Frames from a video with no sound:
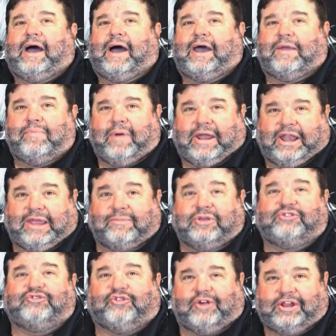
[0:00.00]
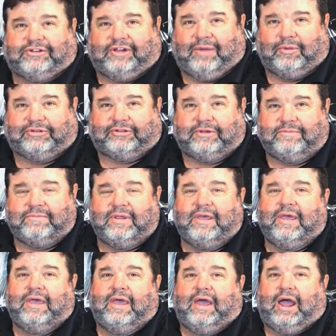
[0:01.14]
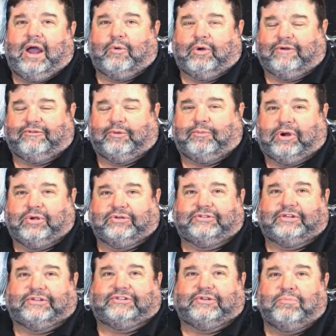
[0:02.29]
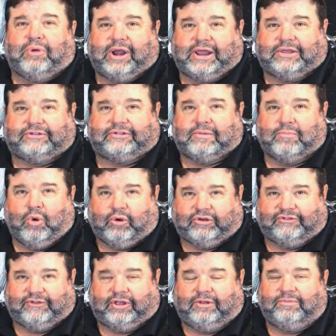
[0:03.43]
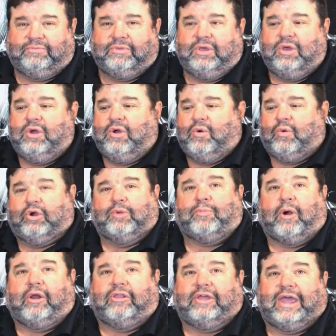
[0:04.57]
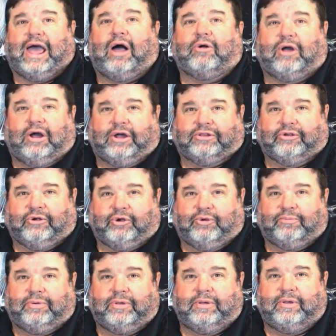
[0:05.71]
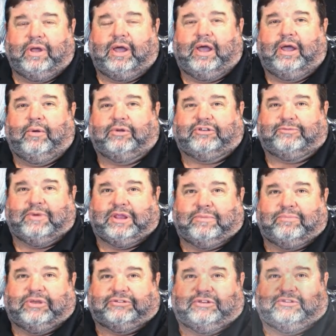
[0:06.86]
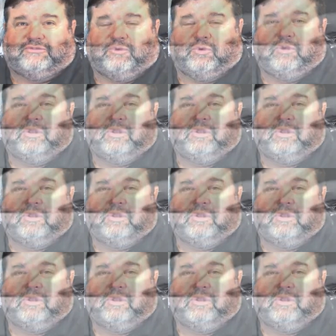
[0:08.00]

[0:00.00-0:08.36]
Hi, my name is Trent Thomason. I work for Pro System Brakes in Mooresville. We are part of the Alcon Group, which has been in business for